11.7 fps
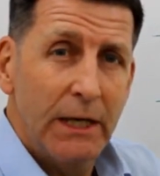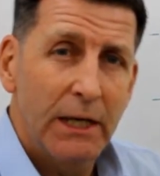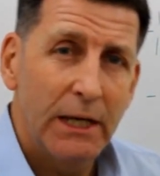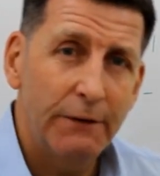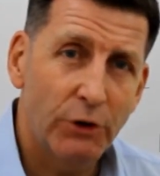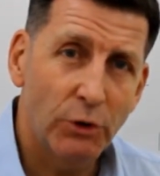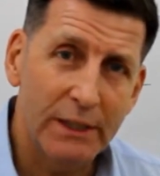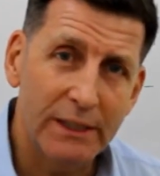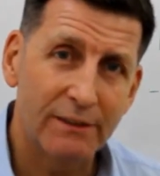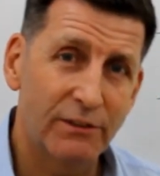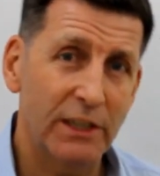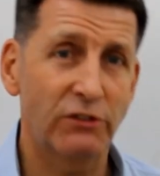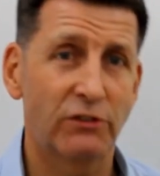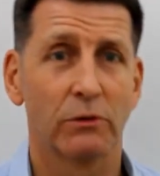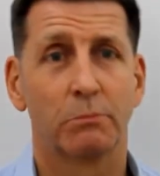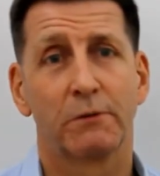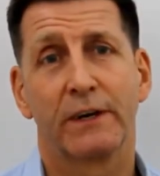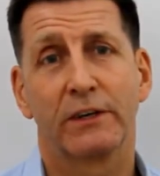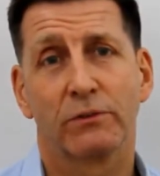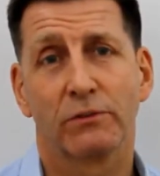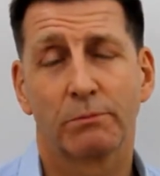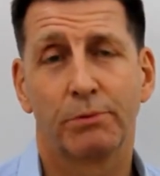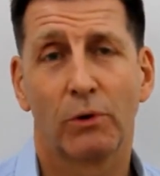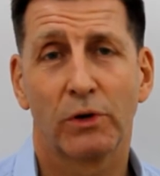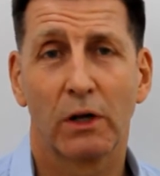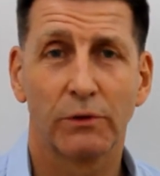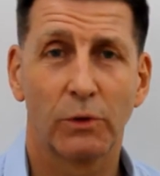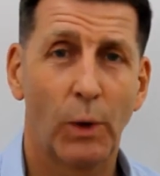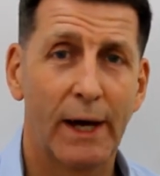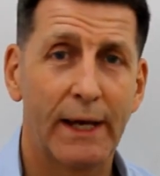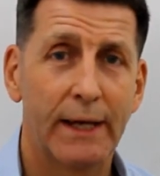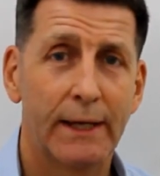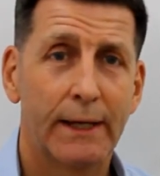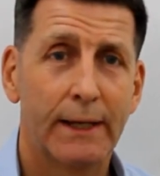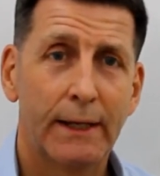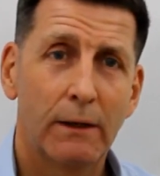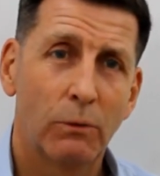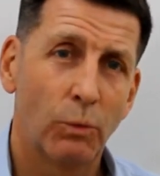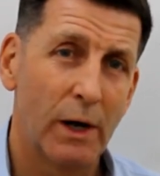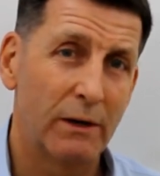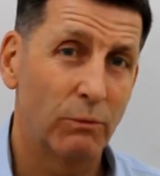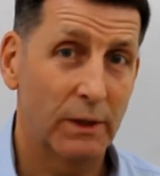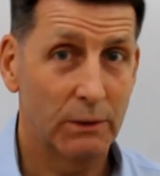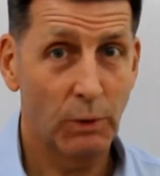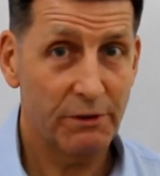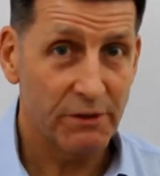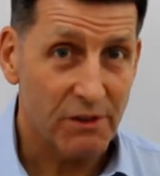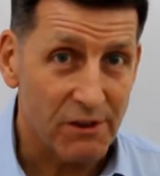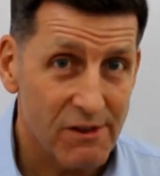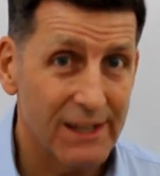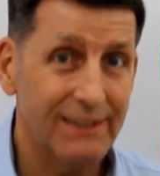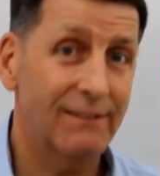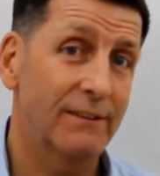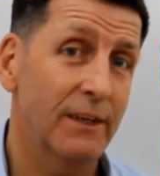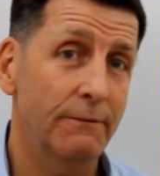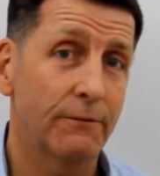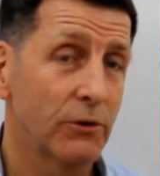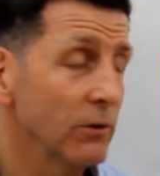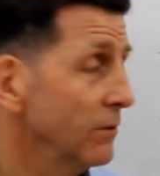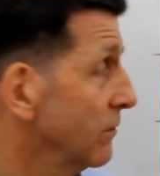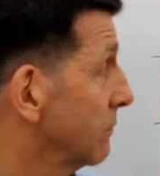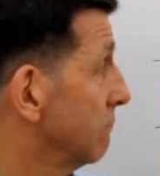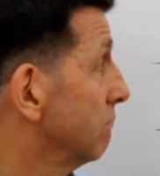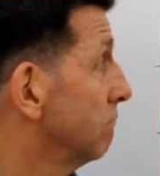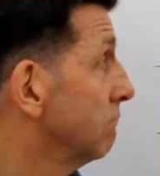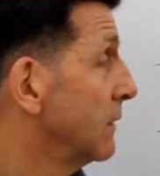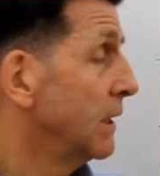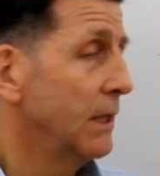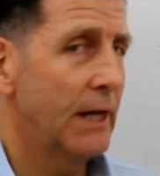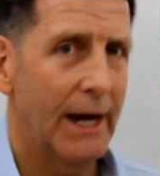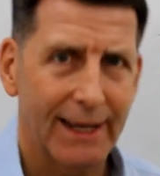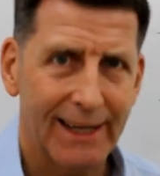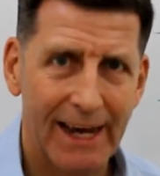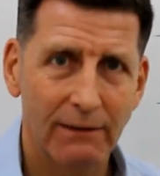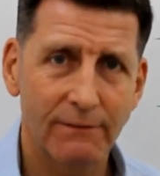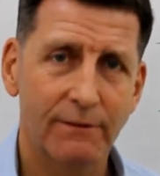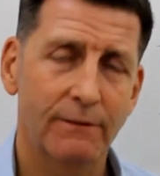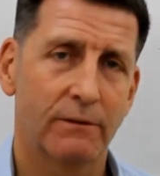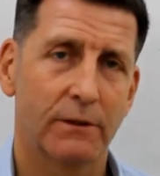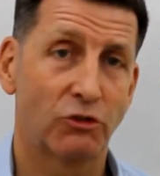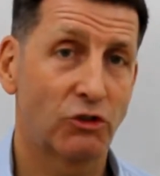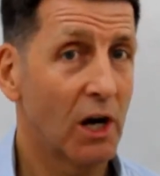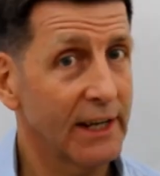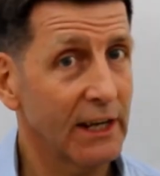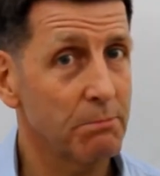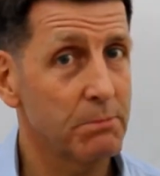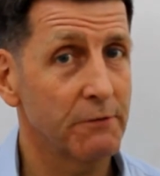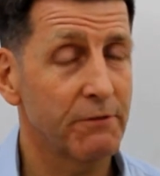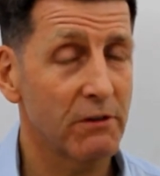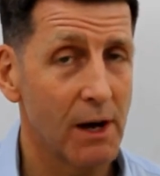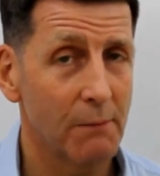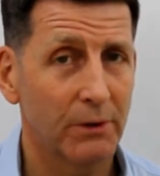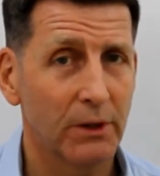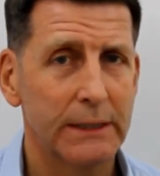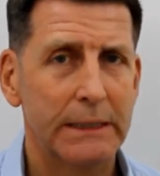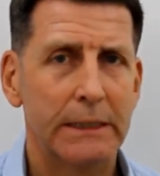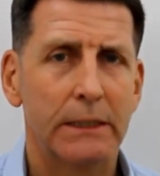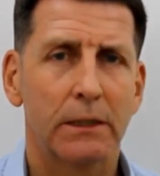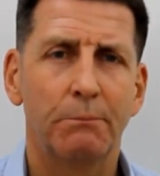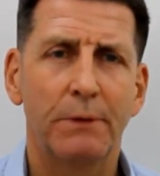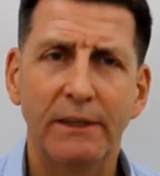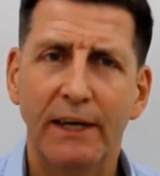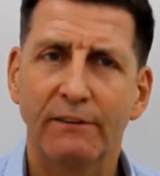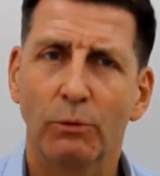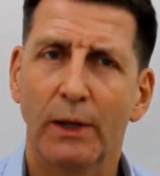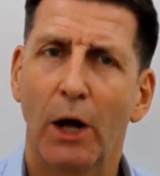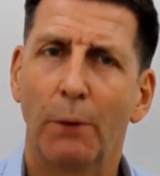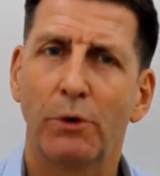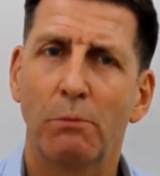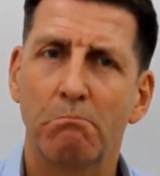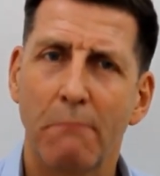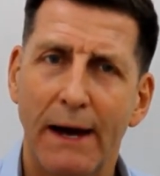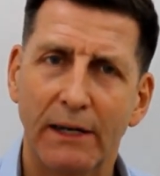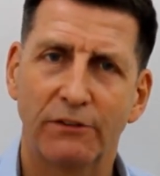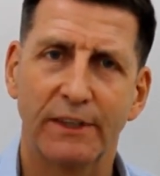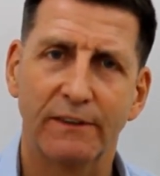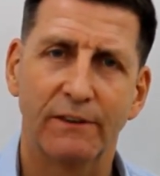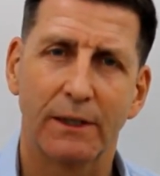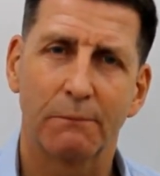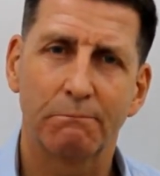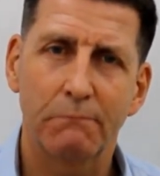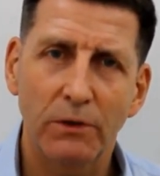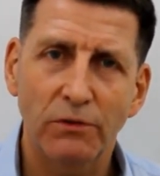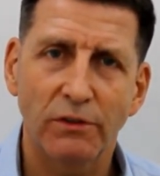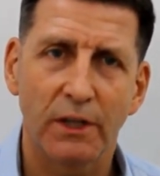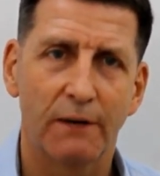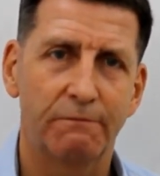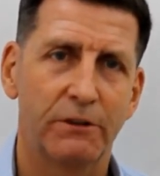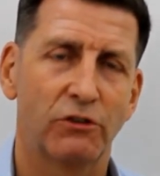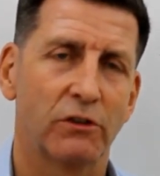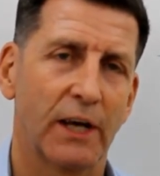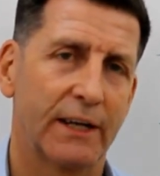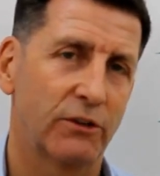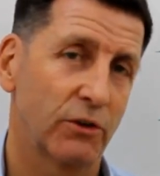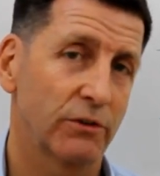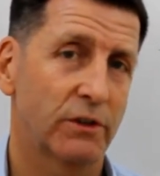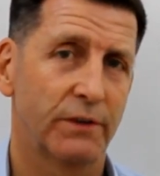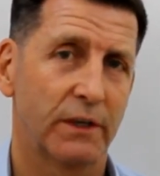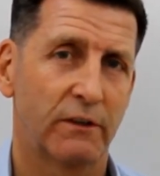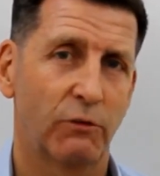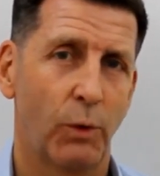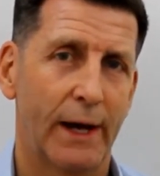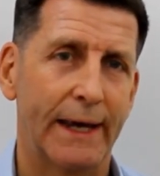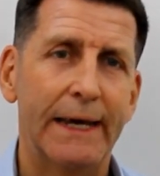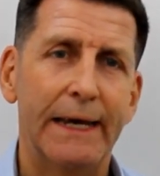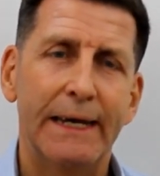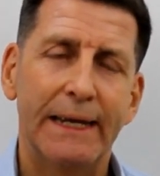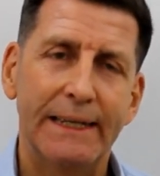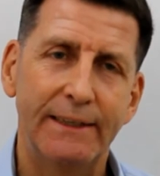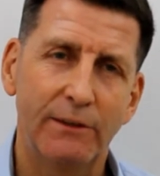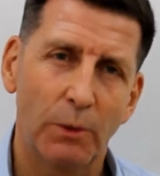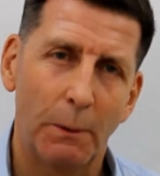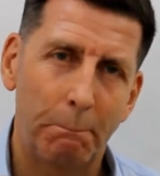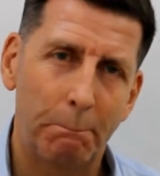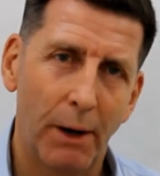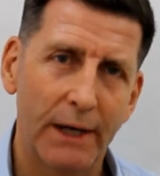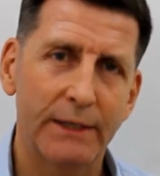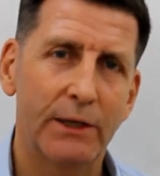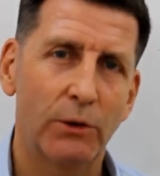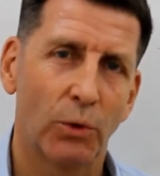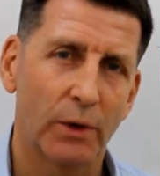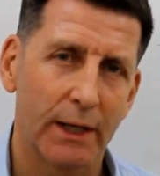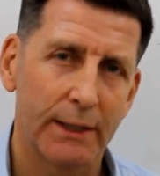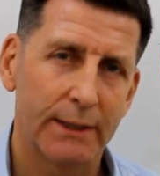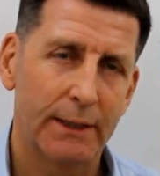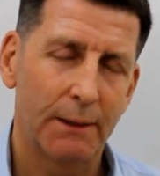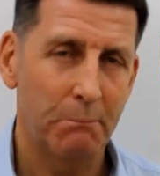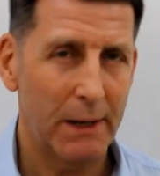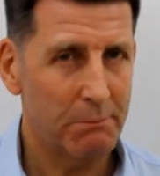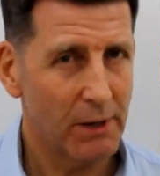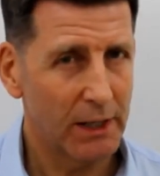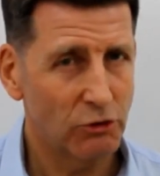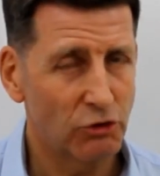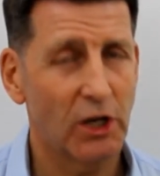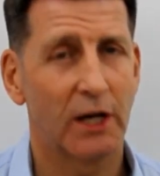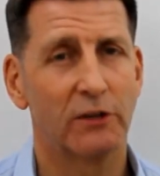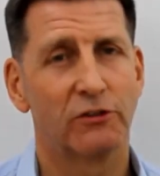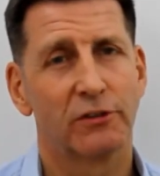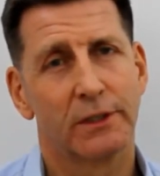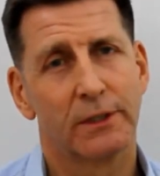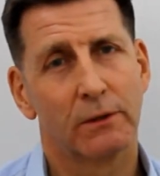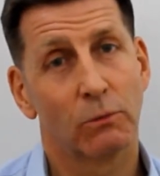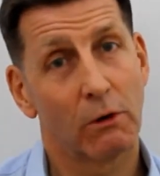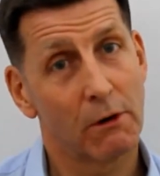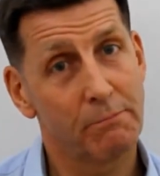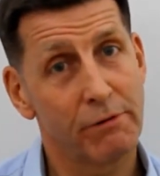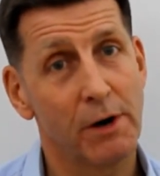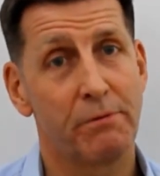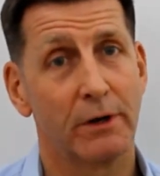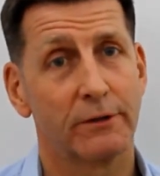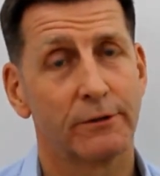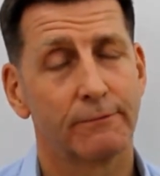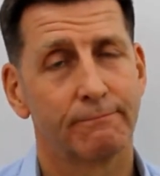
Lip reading: If you need additional professional support along the way, whether it's a solicitor, of course, an accountant, a child expert, for example, the mediator will help you manage this in the most efficient and cost-effective way, leading to a binding order made by a judge where appropriate.